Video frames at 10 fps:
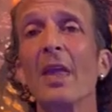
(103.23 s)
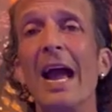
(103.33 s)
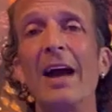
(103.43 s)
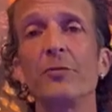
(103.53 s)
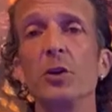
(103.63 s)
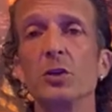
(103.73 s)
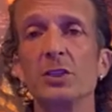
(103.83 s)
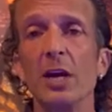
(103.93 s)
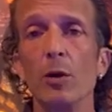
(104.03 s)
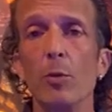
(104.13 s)
After your
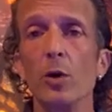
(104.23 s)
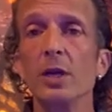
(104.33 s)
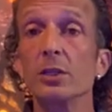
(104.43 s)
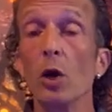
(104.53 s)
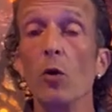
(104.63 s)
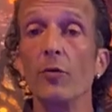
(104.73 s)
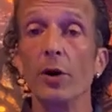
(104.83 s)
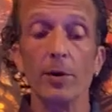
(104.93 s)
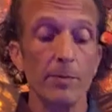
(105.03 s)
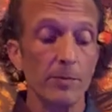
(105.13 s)
ceremony is
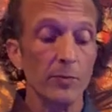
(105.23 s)
over,